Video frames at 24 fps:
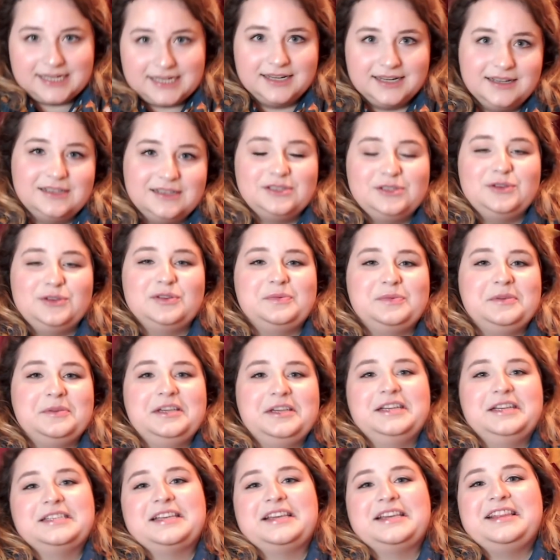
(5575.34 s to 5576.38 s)
excuse me,
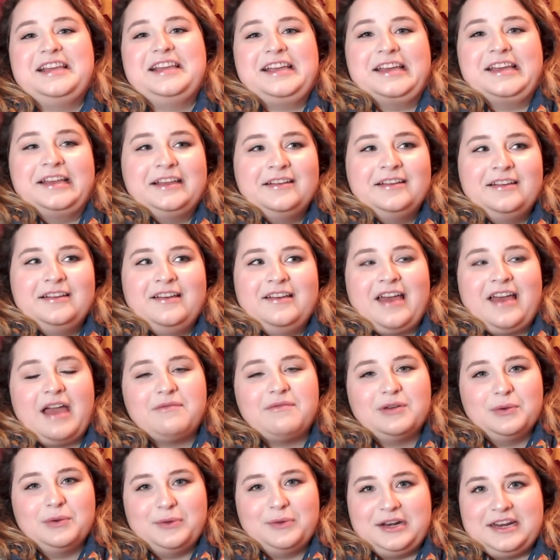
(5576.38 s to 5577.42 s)
because I think
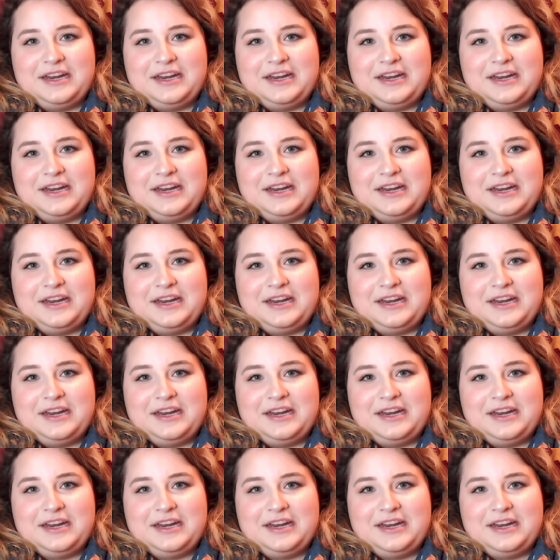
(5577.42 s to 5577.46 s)
everyone